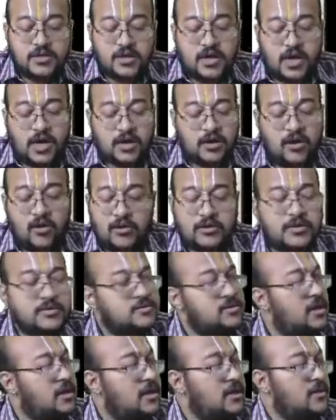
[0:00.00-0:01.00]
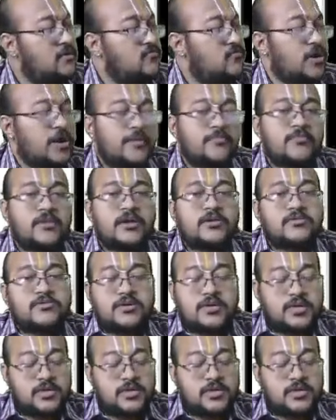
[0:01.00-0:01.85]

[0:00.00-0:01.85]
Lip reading: Are you all understanding what I am doing? Say,